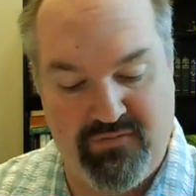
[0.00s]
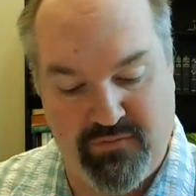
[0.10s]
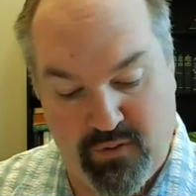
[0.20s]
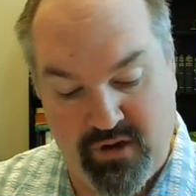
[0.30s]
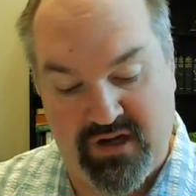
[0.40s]

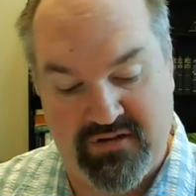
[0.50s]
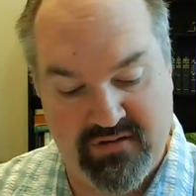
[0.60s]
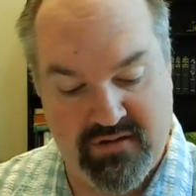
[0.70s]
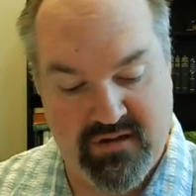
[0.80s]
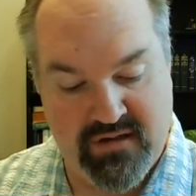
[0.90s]
for it,
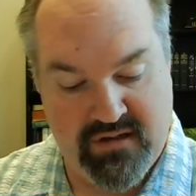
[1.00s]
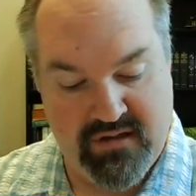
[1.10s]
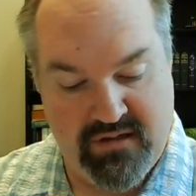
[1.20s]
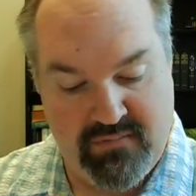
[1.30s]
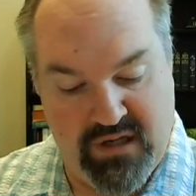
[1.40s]

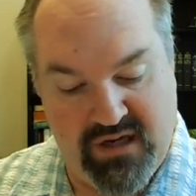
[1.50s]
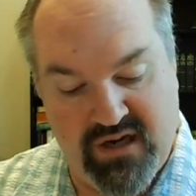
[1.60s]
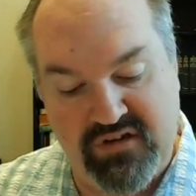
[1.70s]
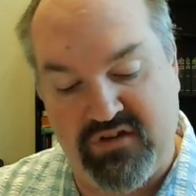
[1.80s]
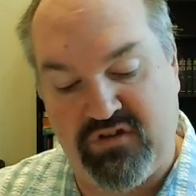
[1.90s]

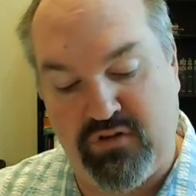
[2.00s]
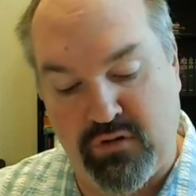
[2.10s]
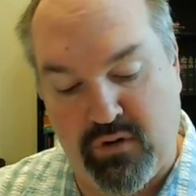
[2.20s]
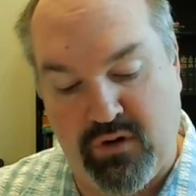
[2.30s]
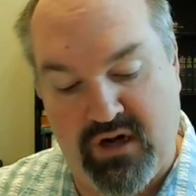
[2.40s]
because its
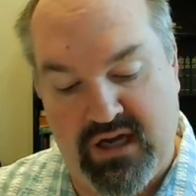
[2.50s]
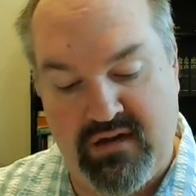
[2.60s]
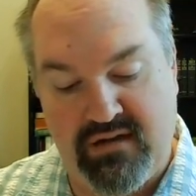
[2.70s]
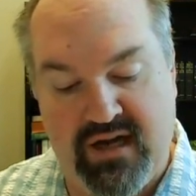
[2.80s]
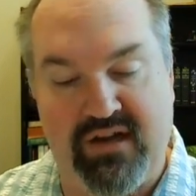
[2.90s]

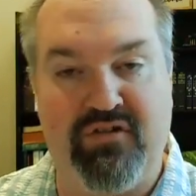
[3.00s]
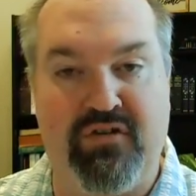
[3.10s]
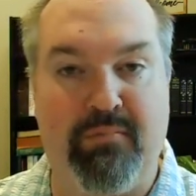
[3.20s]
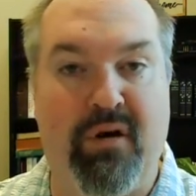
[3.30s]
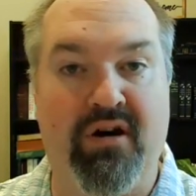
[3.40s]
glory has
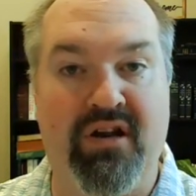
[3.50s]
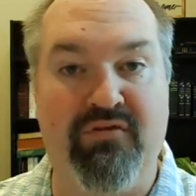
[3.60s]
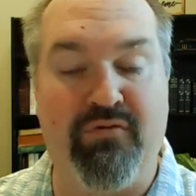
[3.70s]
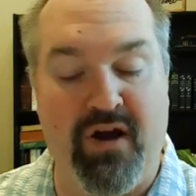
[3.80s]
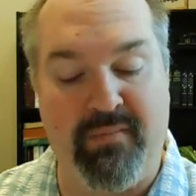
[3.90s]

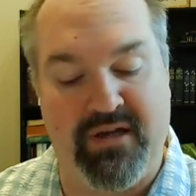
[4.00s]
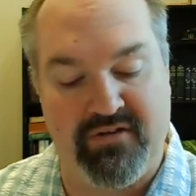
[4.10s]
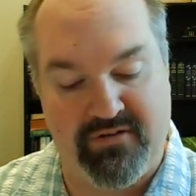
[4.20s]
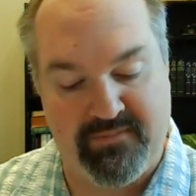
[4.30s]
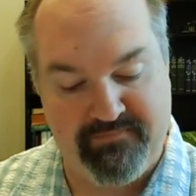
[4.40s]
departed from
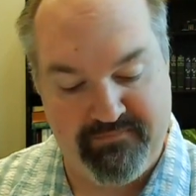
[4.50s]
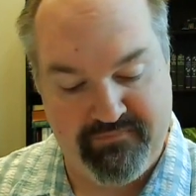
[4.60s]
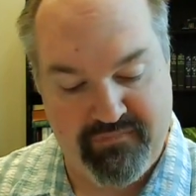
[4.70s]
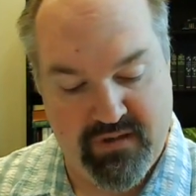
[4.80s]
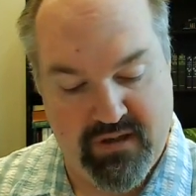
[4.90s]
it.
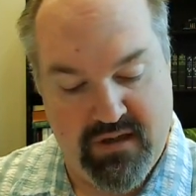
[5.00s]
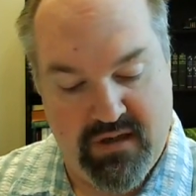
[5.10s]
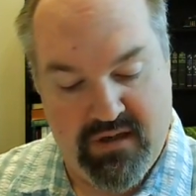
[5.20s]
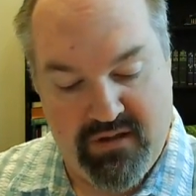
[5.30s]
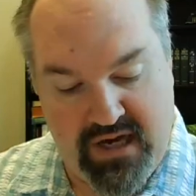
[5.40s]

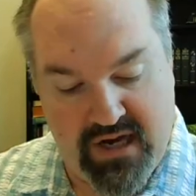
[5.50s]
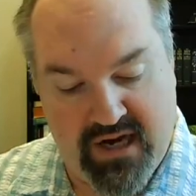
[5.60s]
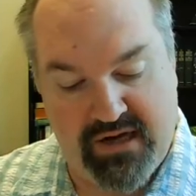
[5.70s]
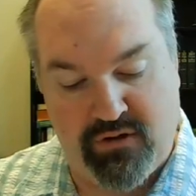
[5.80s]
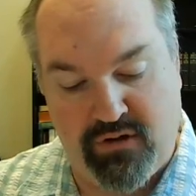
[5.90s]
The
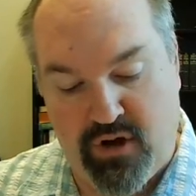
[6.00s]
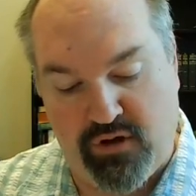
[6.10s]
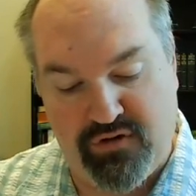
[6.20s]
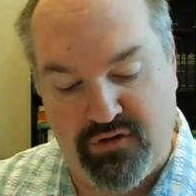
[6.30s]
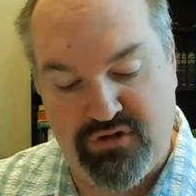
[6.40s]
idol
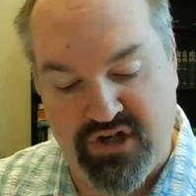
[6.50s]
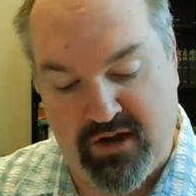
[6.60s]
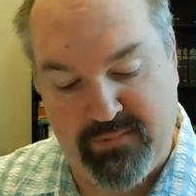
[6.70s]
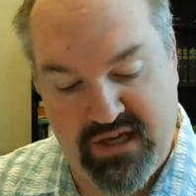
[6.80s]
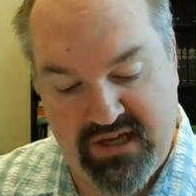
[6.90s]
also
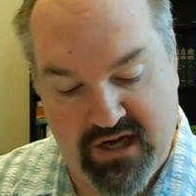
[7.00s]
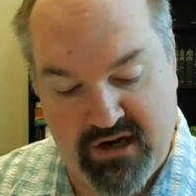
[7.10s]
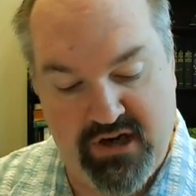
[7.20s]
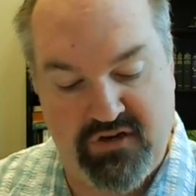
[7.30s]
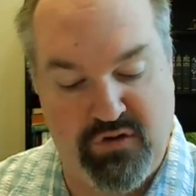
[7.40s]
shall be
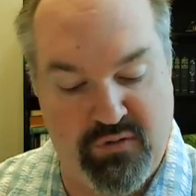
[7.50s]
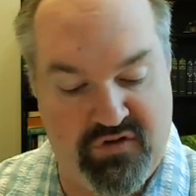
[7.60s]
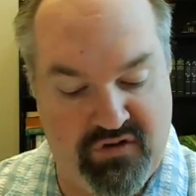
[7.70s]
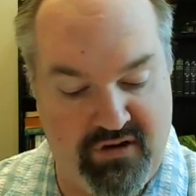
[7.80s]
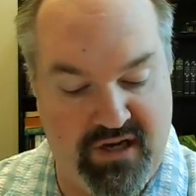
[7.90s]
carried to
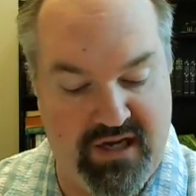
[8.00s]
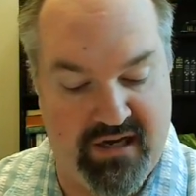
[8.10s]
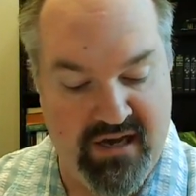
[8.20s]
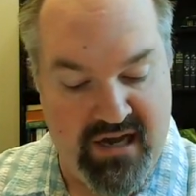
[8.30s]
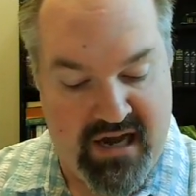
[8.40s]

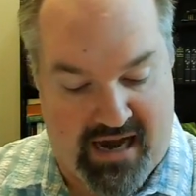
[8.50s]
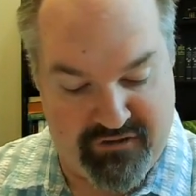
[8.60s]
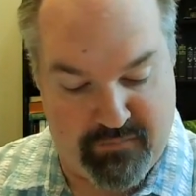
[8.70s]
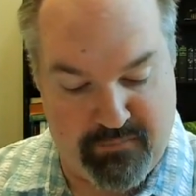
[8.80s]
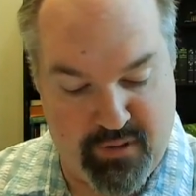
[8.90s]
Assyria
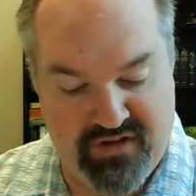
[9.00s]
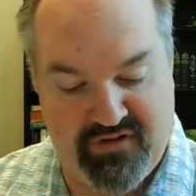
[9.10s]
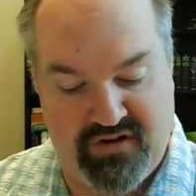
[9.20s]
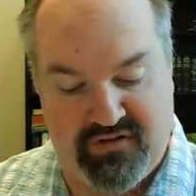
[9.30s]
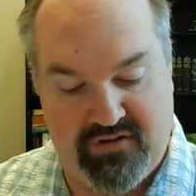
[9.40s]
as a
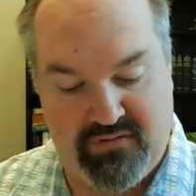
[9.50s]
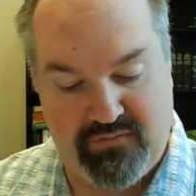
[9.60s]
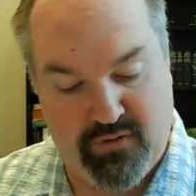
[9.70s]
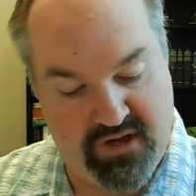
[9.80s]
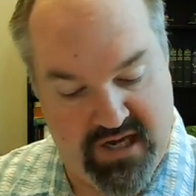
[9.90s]
present
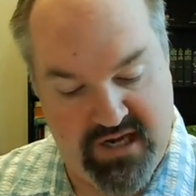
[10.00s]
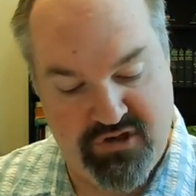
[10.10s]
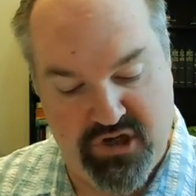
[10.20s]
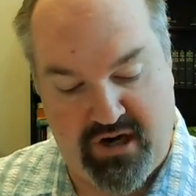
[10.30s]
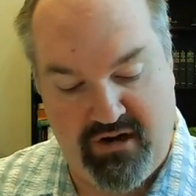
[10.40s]
for King
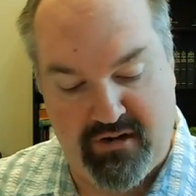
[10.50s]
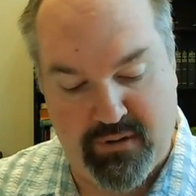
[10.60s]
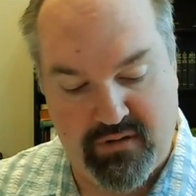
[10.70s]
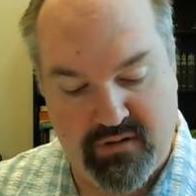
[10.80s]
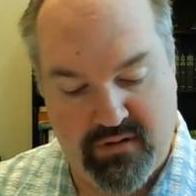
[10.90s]
Jareb.